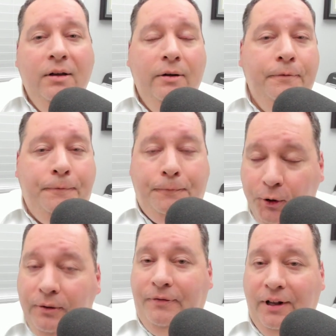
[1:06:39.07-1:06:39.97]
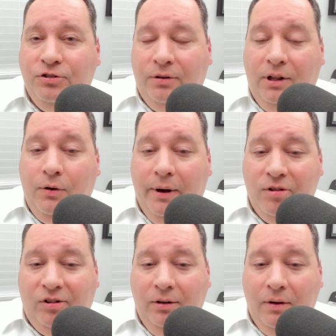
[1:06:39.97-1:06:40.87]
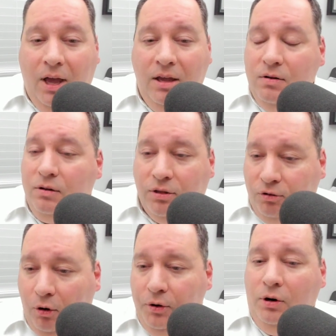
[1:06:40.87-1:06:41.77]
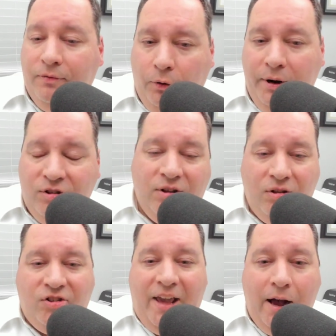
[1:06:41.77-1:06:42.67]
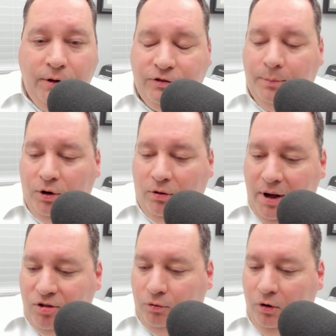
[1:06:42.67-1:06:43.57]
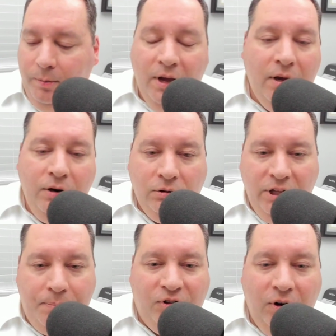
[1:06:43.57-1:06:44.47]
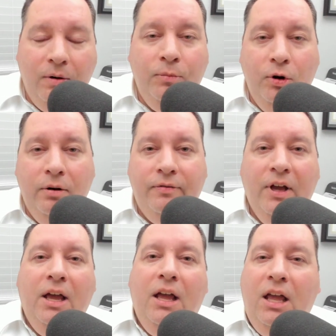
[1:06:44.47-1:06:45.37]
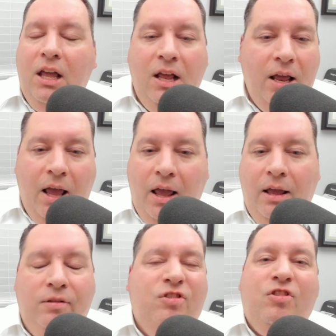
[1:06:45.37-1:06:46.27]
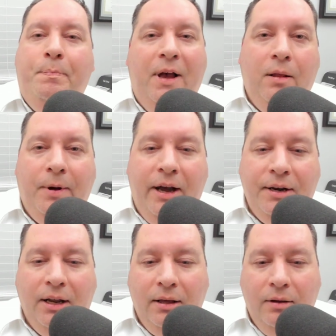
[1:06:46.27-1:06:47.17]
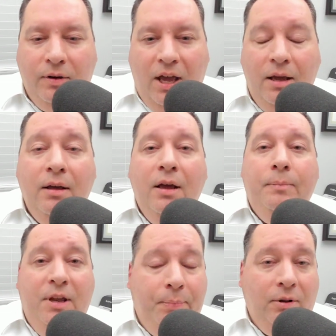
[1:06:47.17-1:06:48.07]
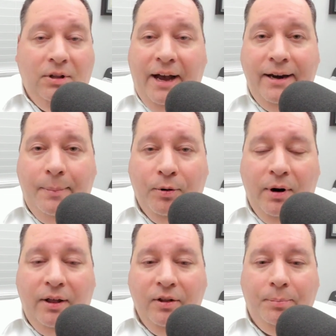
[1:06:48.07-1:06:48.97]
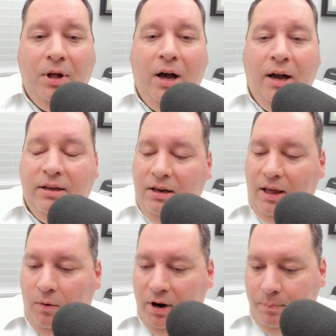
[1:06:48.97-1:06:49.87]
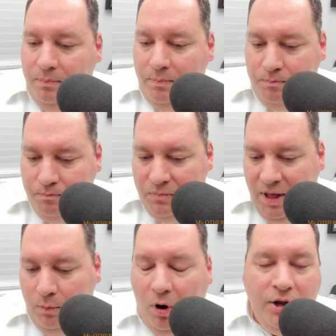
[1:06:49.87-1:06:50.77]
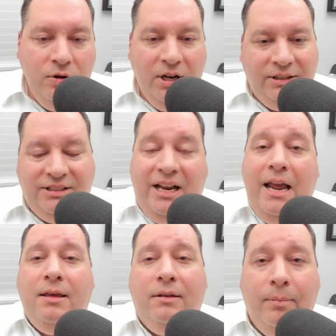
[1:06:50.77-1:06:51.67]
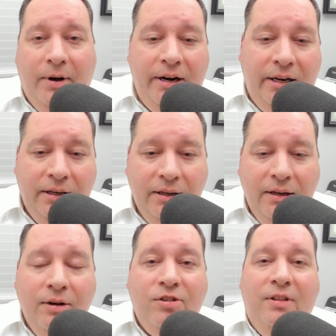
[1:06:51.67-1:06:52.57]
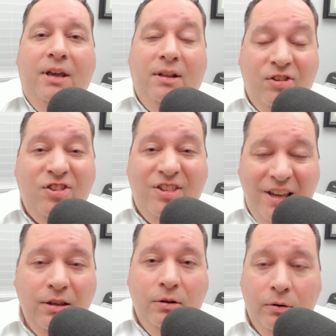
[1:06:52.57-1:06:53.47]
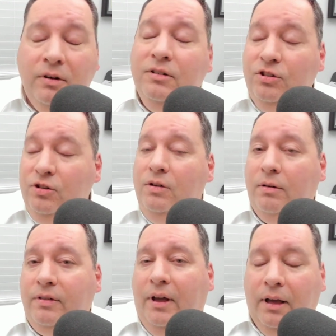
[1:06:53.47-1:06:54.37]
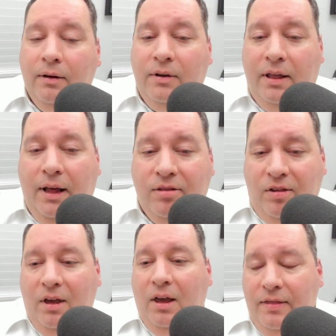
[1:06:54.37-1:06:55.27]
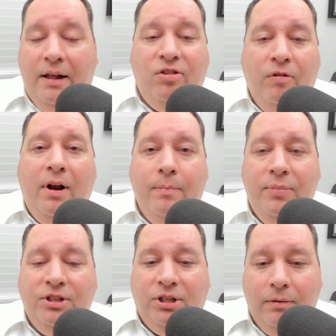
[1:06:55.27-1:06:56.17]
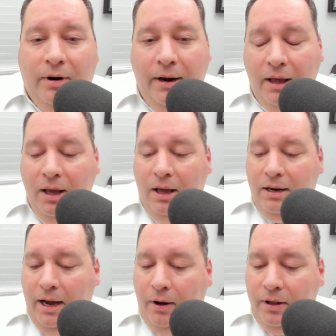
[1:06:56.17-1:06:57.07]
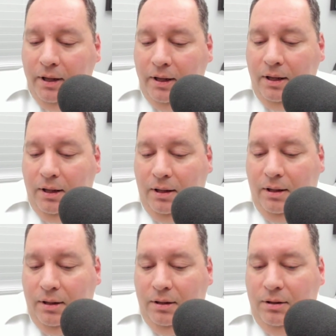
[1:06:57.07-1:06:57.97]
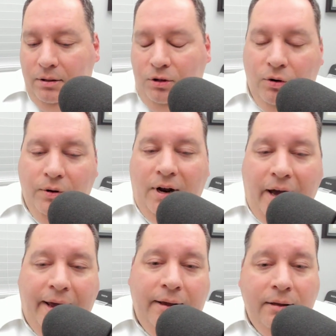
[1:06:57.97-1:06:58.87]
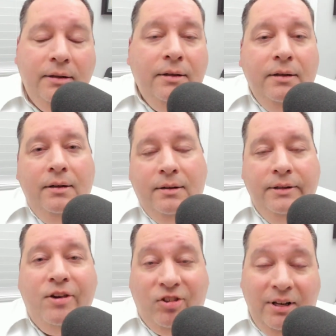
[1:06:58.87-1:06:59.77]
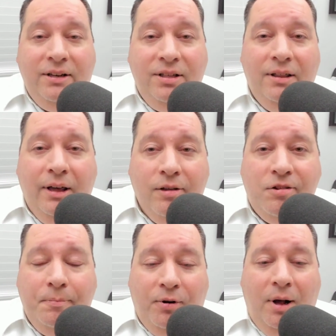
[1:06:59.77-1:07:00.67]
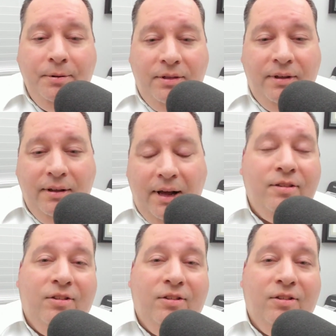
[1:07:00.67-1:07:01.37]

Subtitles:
food ventriloquist, okay? You can throw your voice at a sandwich from across the room. Your lips don't move. Spellbinding, okay? People line up around the block and they want you to take their money so they could see you do your thing, okay? That's your ambition, right? Now, you and I, listening to this, probably think that's